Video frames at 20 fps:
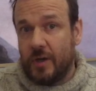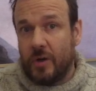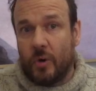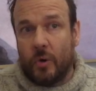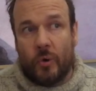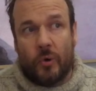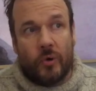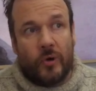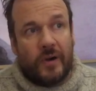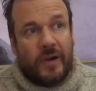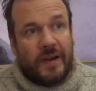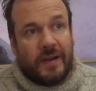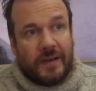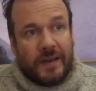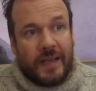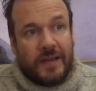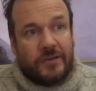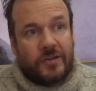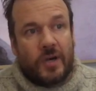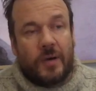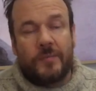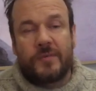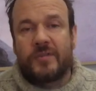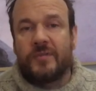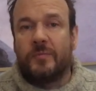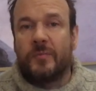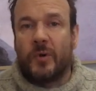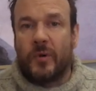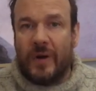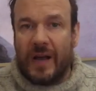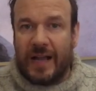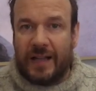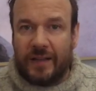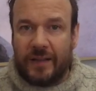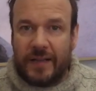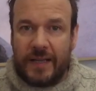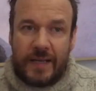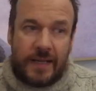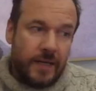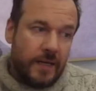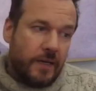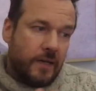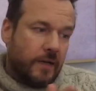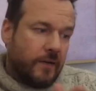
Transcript: Or in terms of morality,